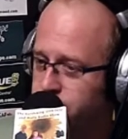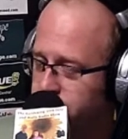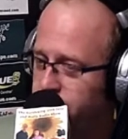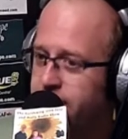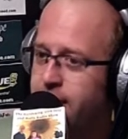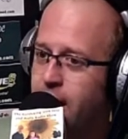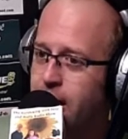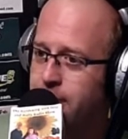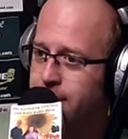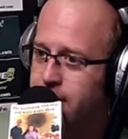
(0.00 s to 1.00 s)
pushed to the
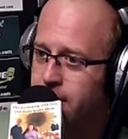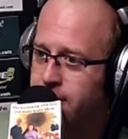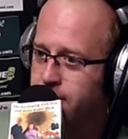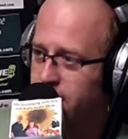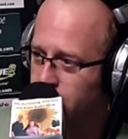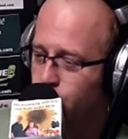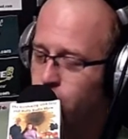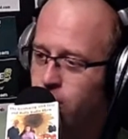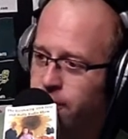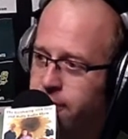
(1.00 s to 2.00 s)
side because money
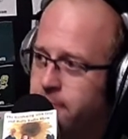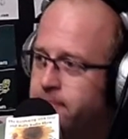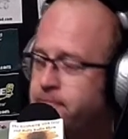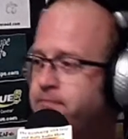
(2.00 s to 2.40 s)
rules.